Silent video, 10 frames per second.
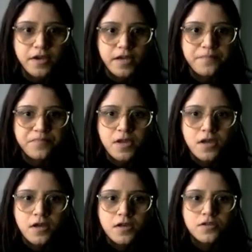Okay.
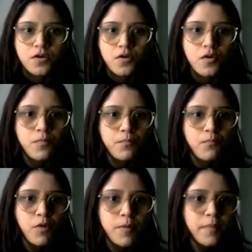So
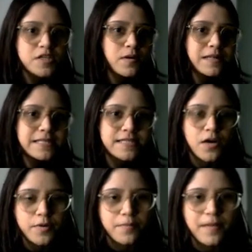more obviously I'll
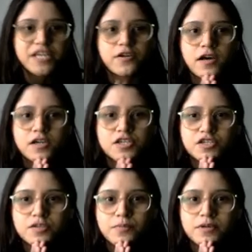start with my
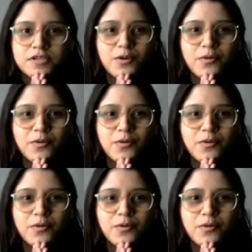introduction, but